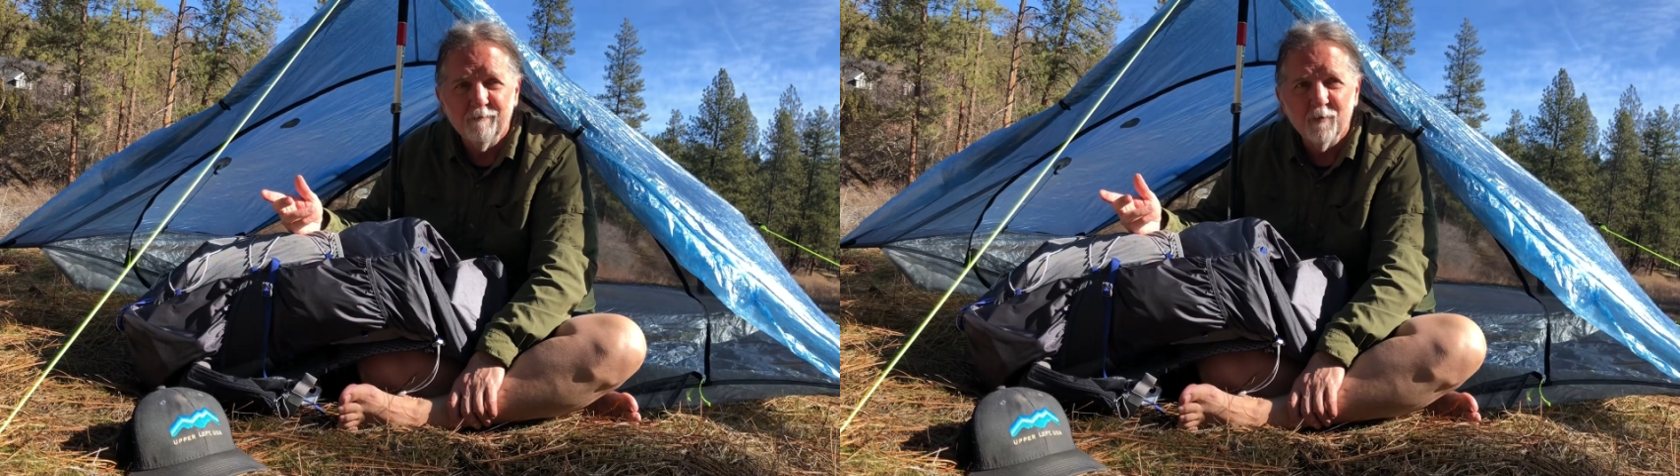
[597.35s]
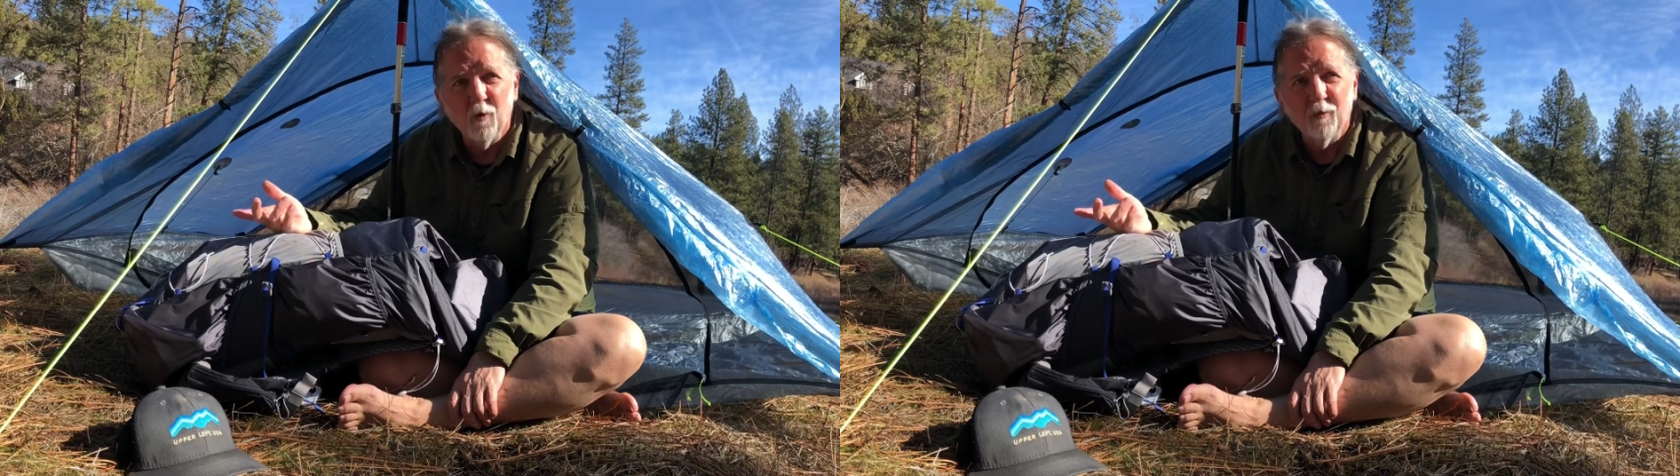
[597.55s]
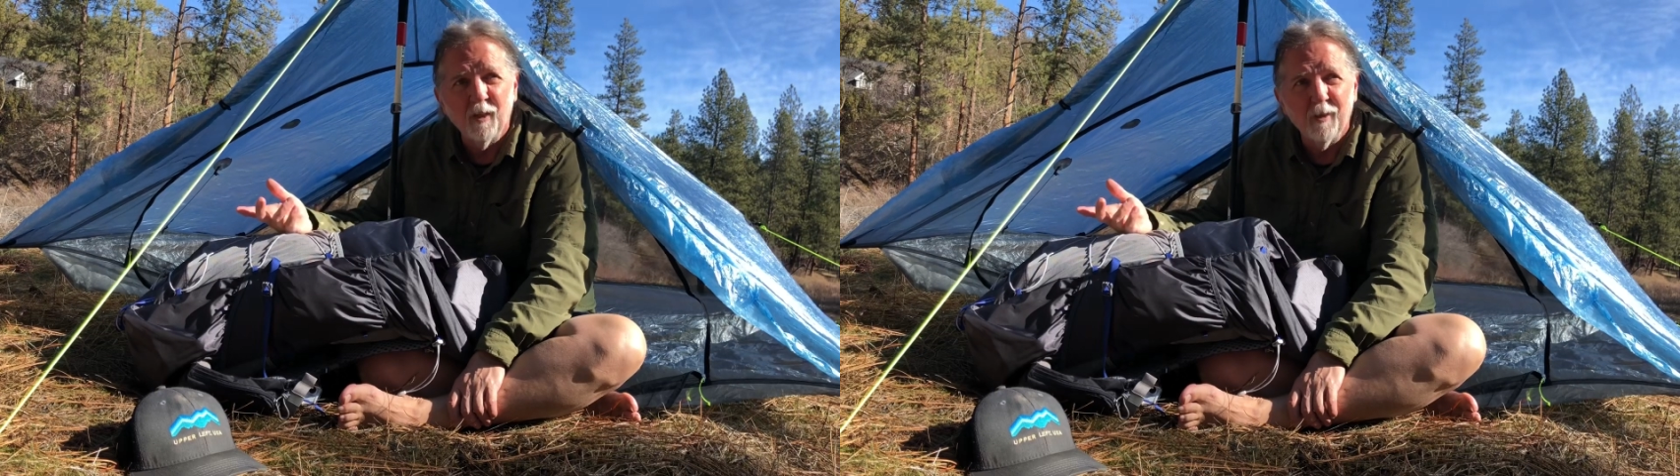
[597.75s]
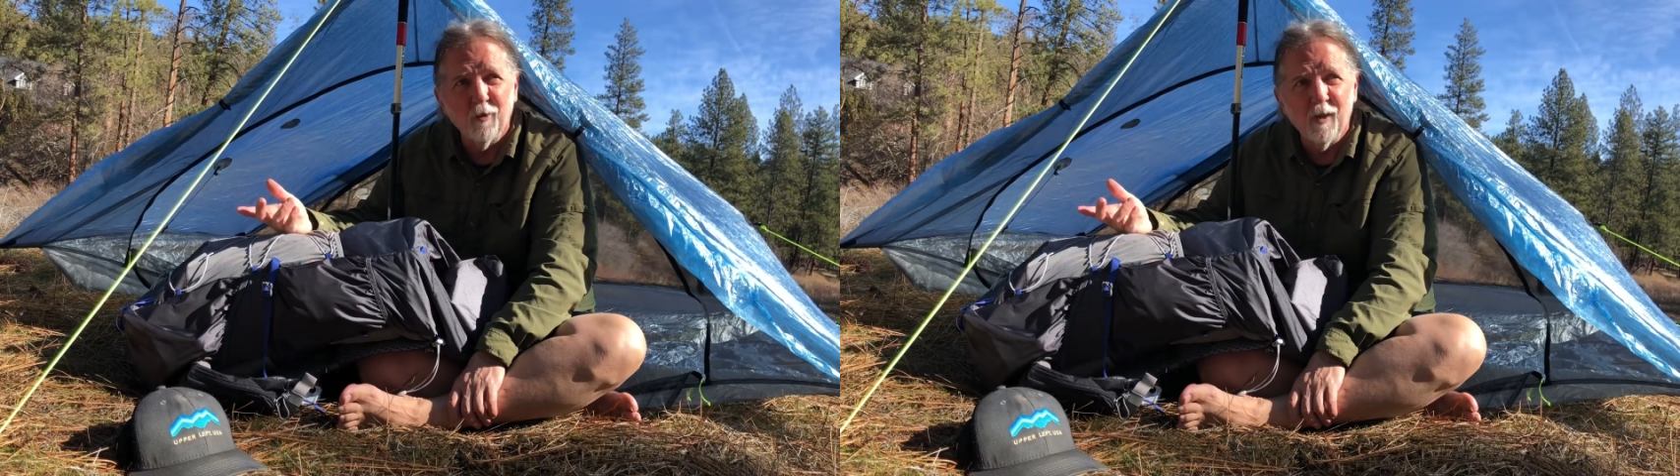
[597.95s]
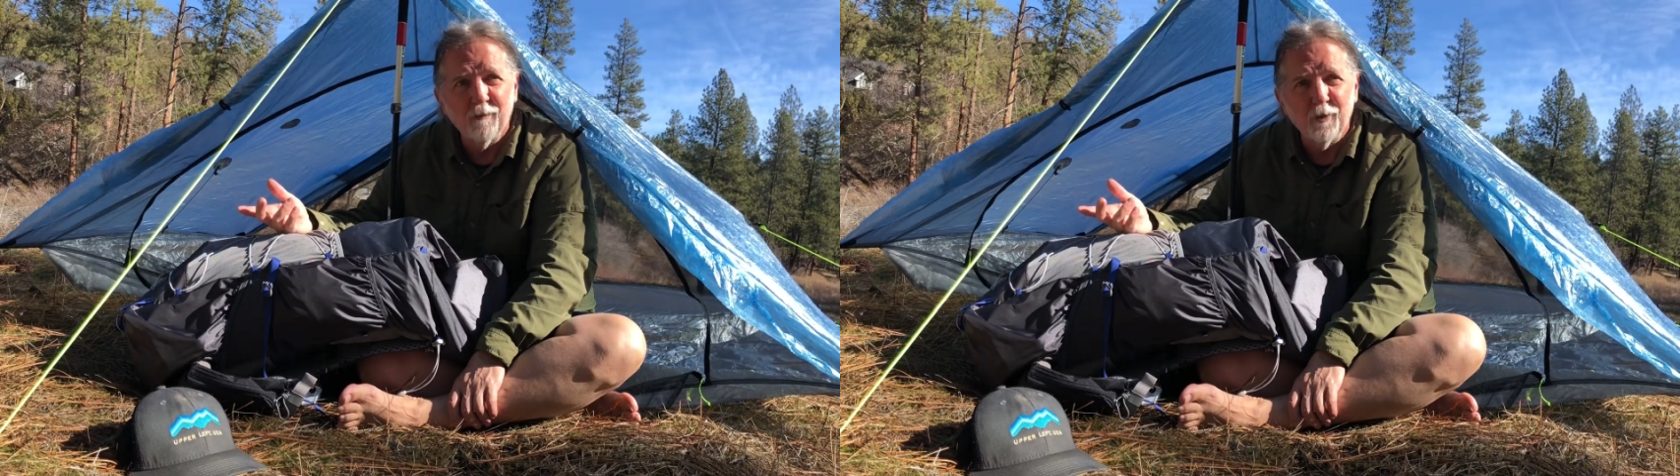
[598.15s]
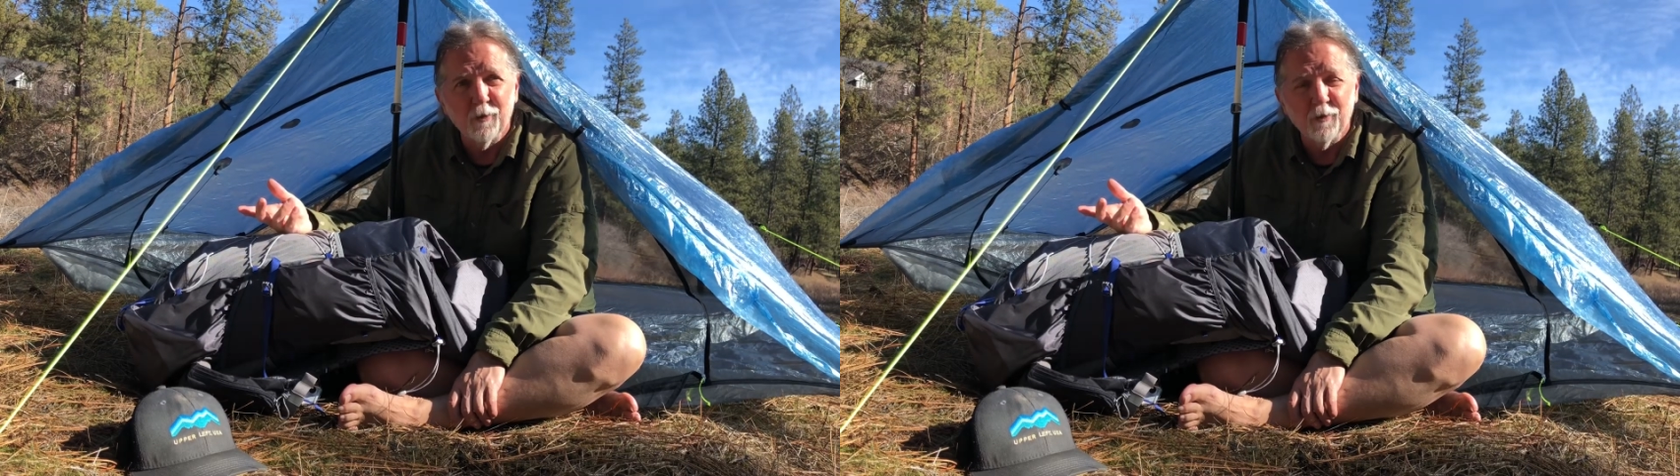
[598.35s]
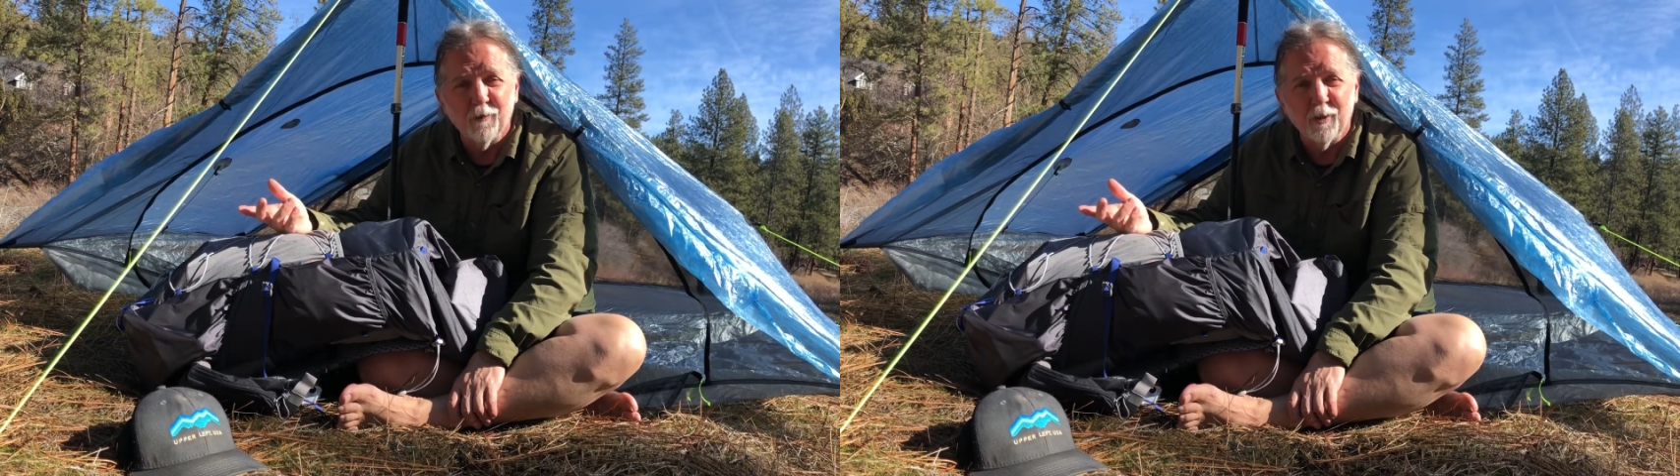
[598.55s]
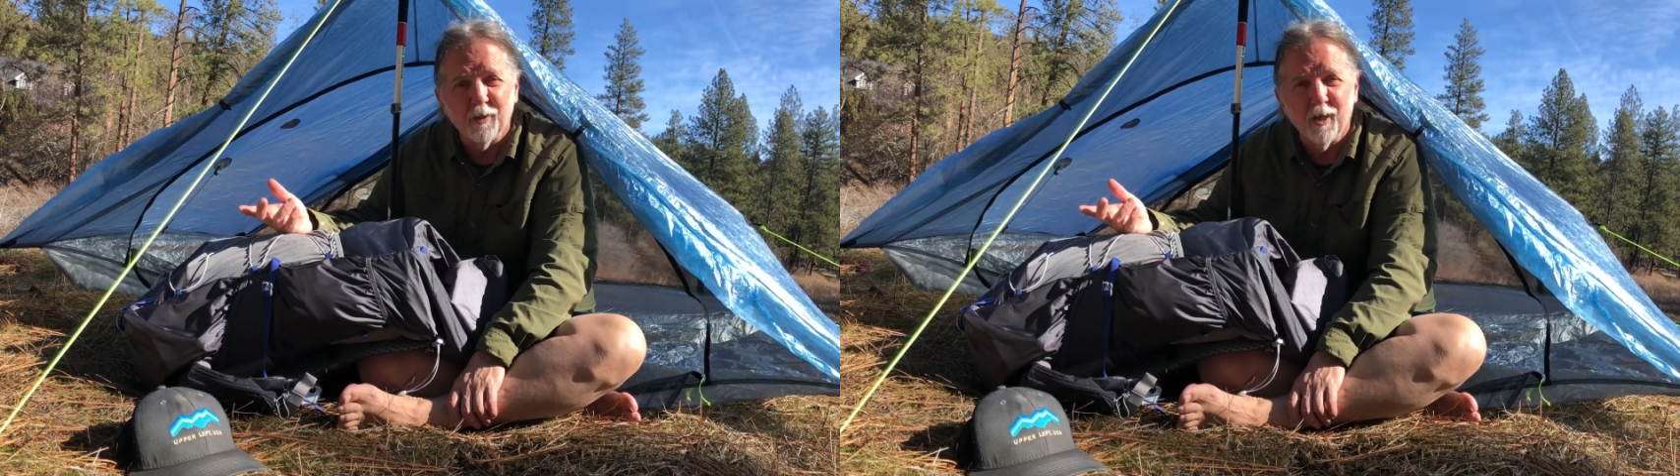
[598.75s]
Hopefully I don't have to use it
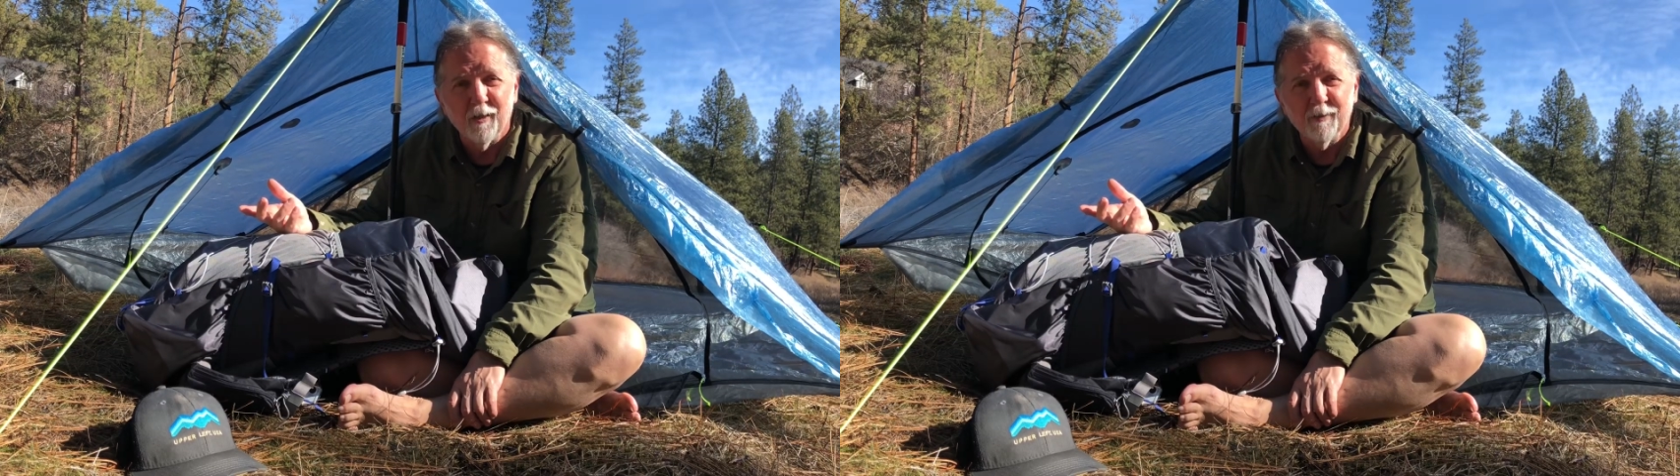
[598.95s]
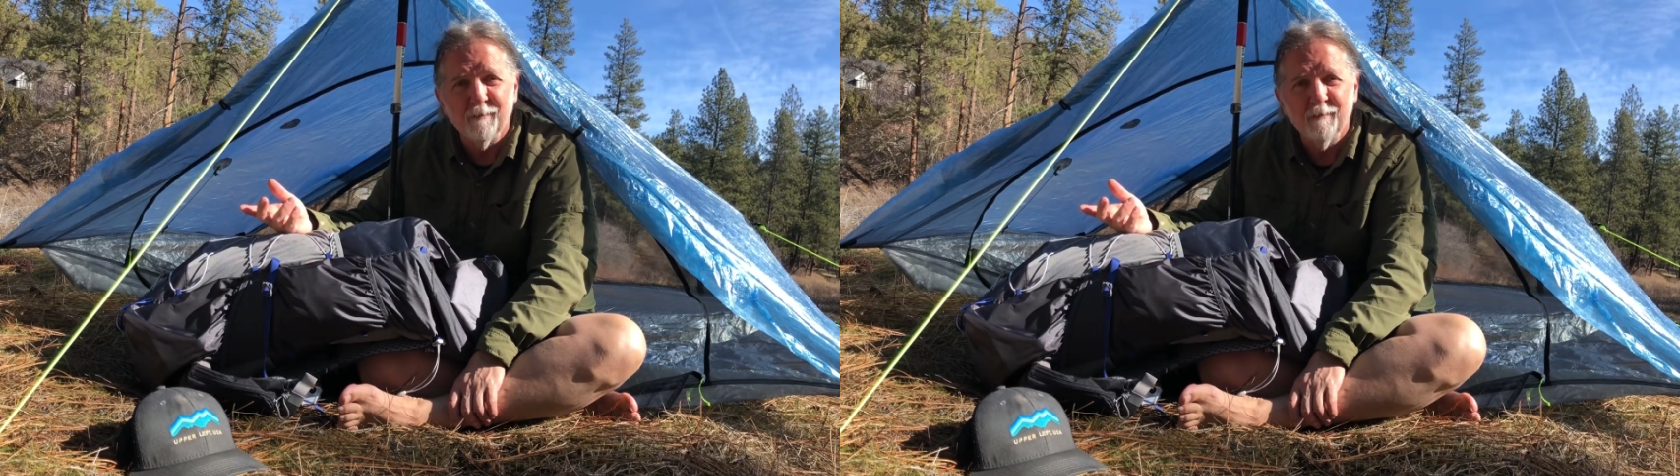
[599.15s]
very often.